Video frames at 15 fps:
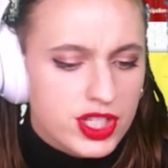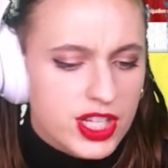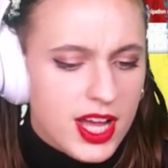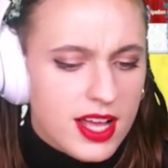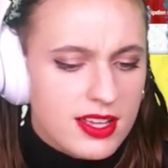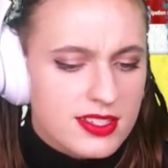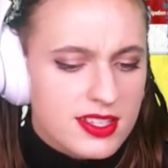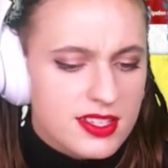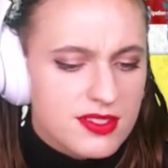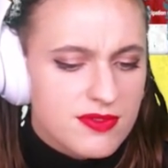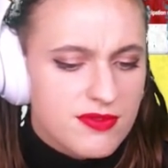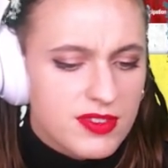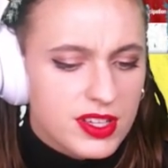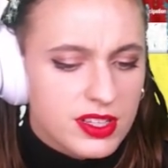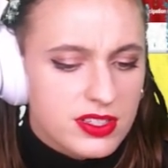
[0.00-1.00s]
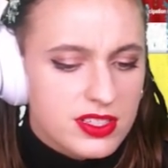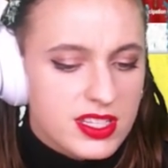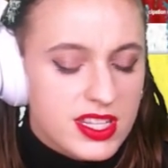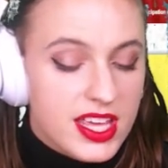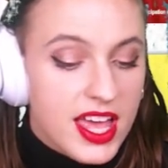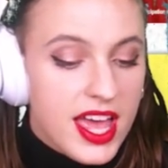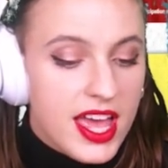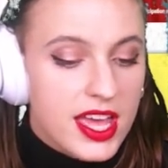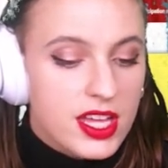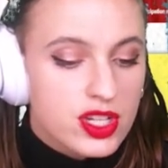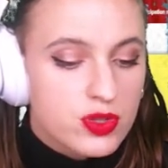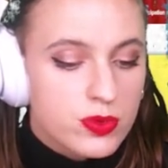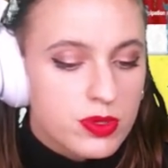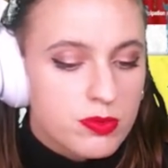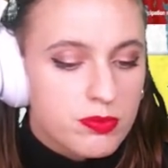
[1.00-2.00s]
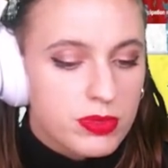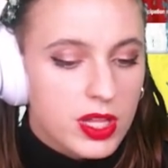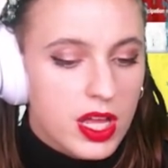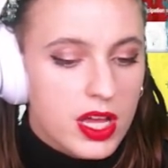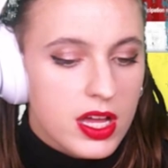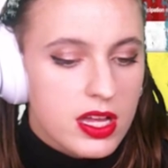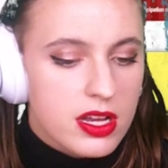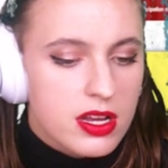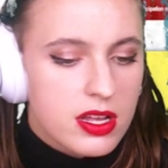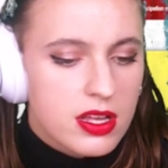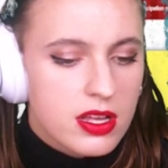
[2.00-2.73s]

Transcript: Chalices filled to the edge with blood,